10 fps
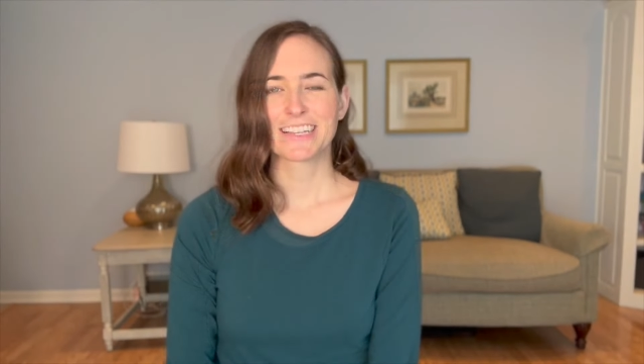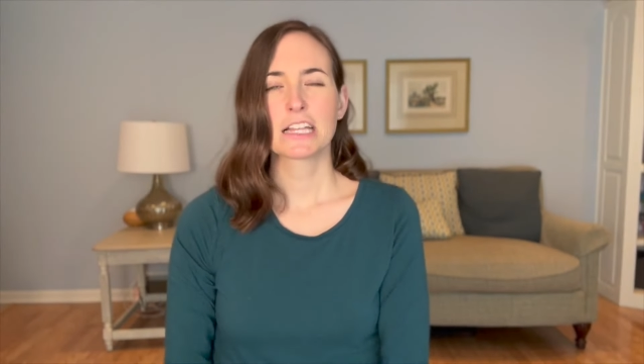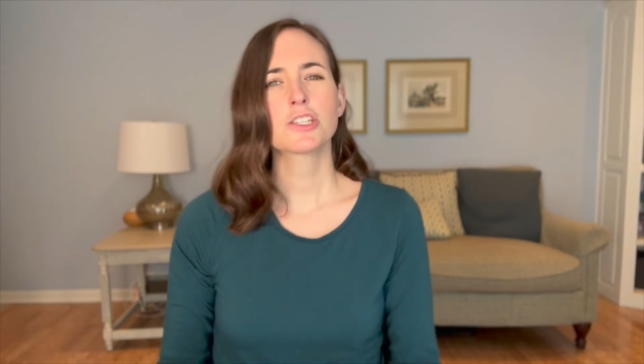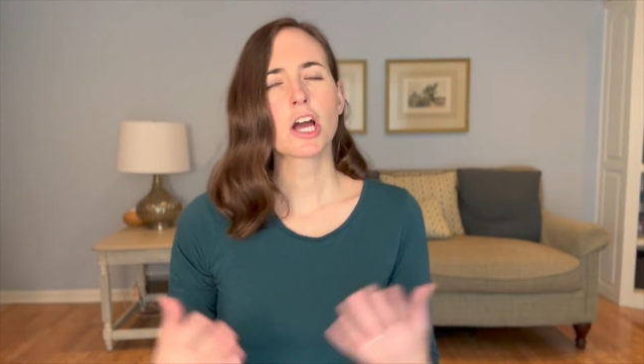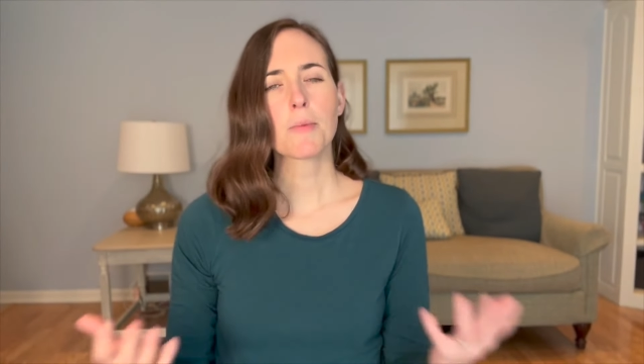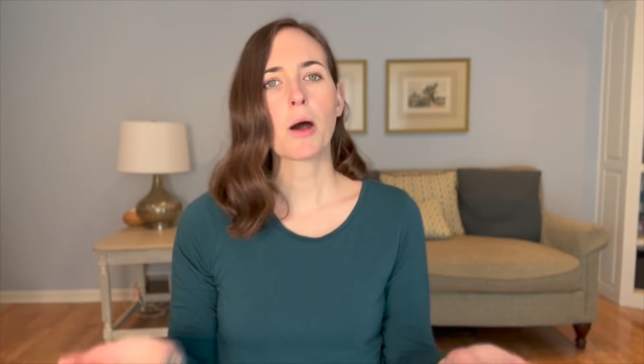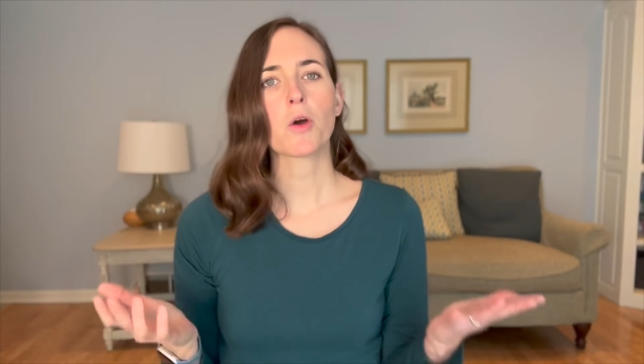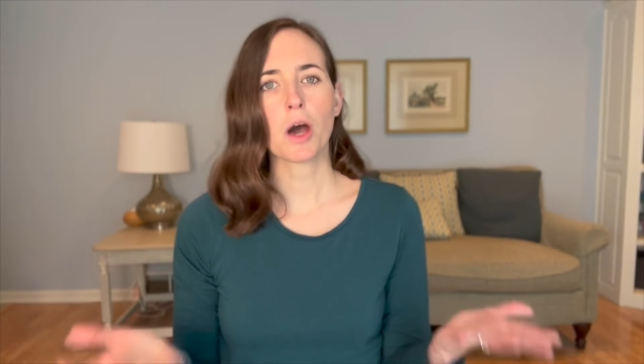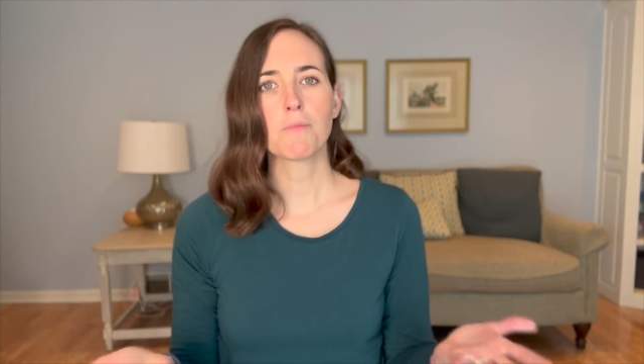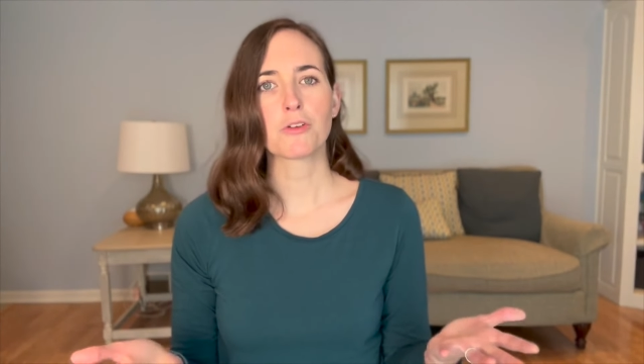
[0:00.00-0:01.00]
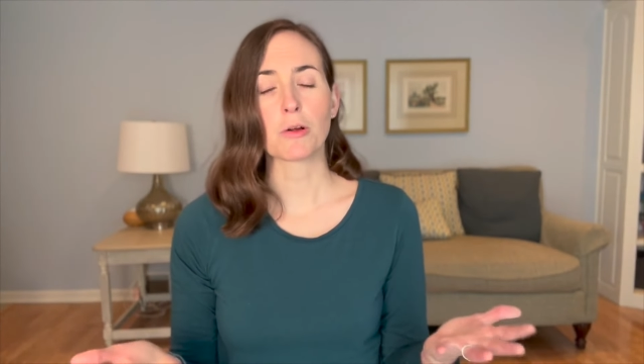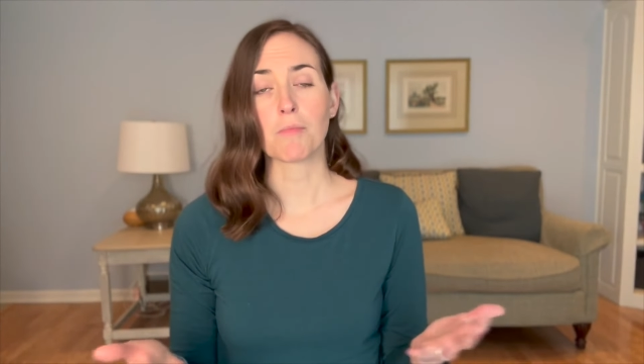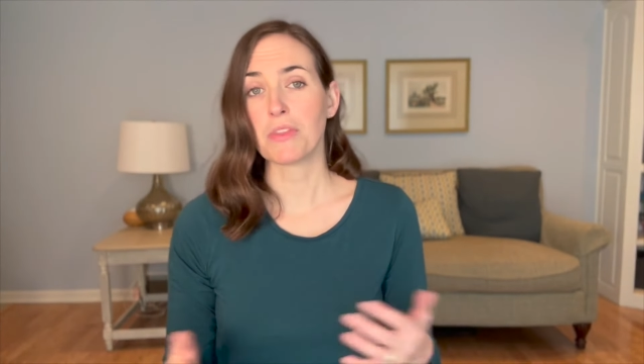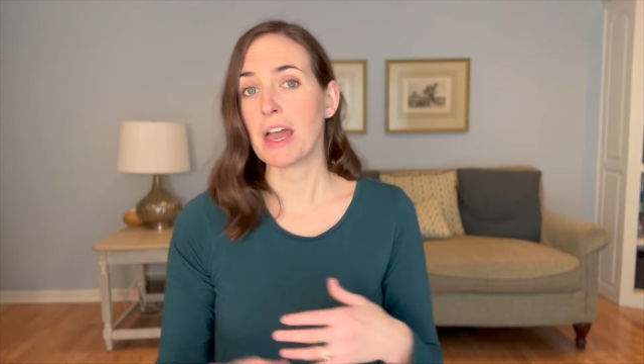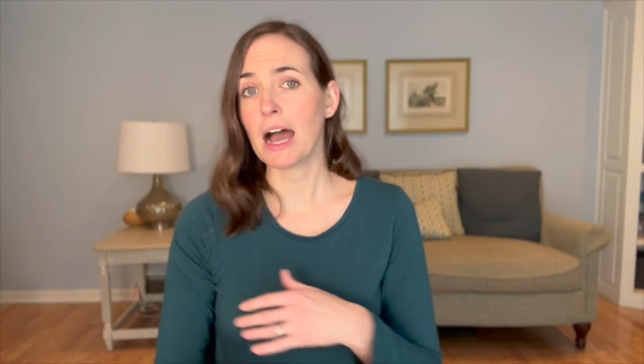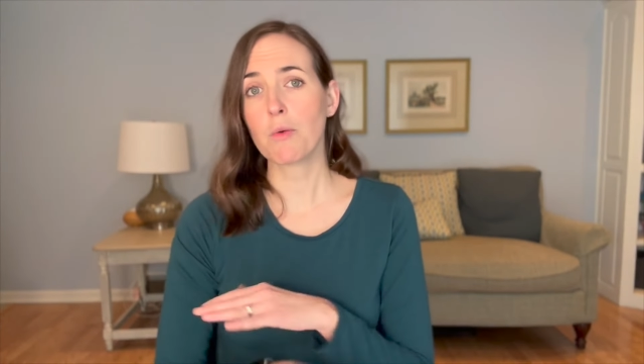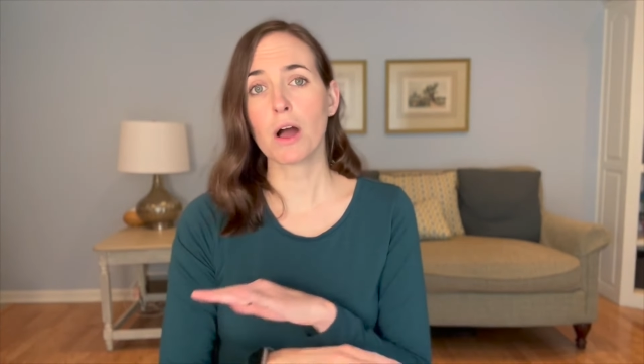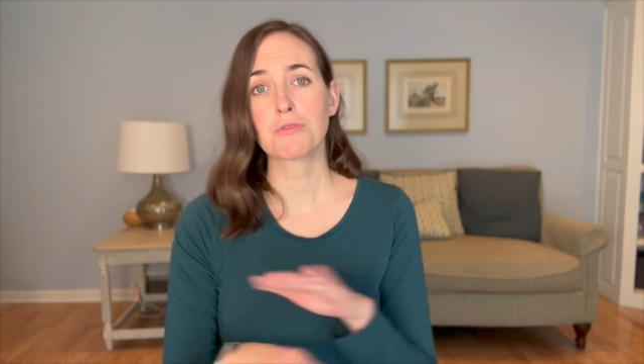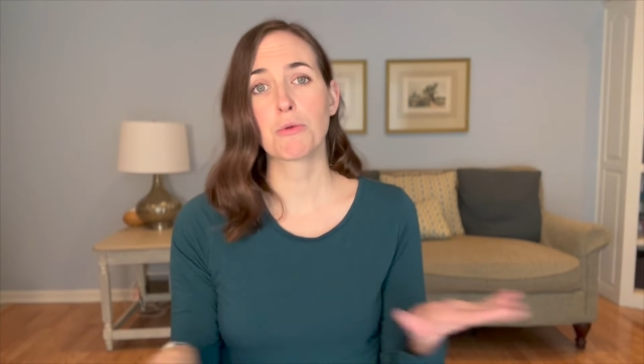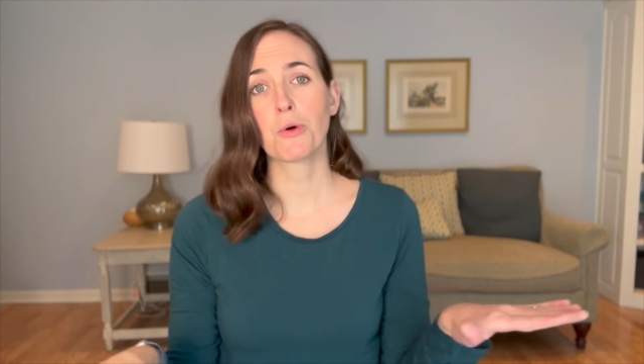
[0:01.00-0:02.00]
Let's talk about comfort. The
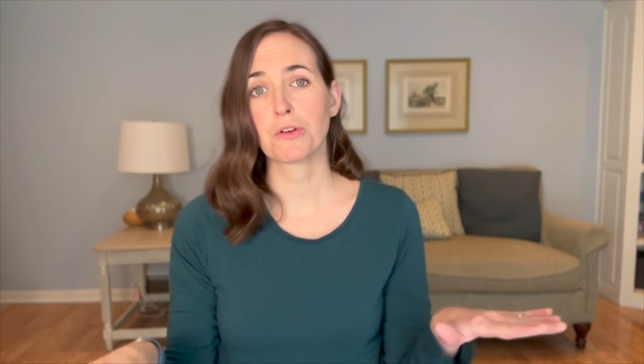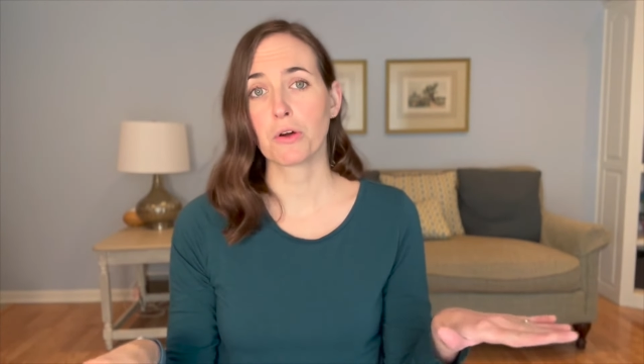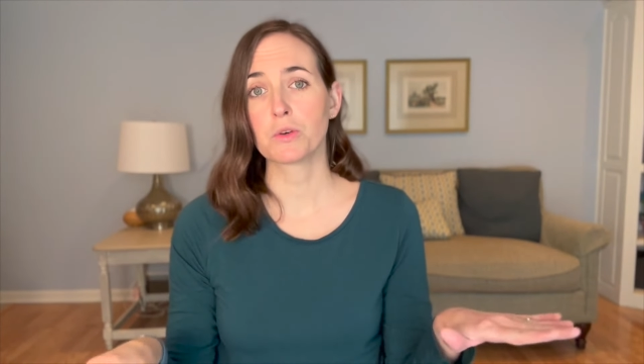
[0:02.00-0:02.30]
iWALK 3.0